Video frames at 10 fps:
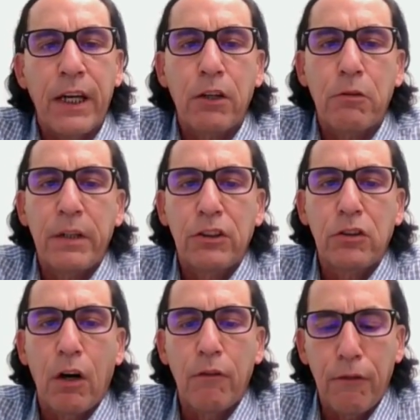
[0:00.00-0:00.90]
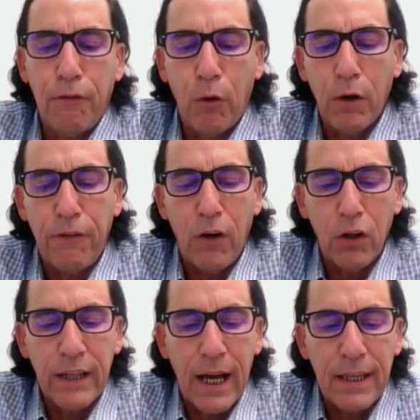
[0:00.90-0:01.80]
increased over
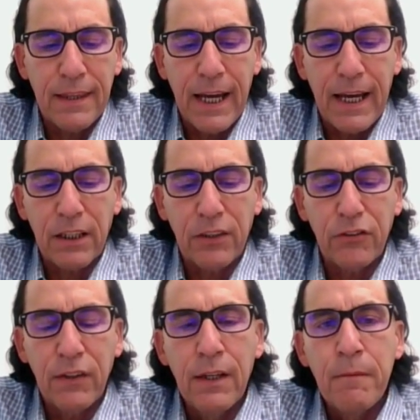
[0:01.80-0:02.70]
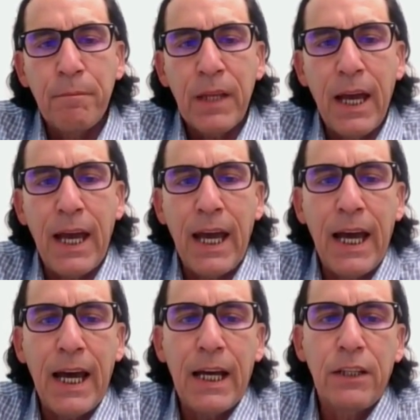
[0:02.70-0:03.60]
fourfold on things.
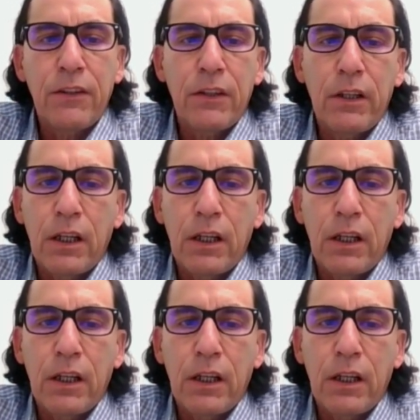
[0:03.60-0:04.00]
And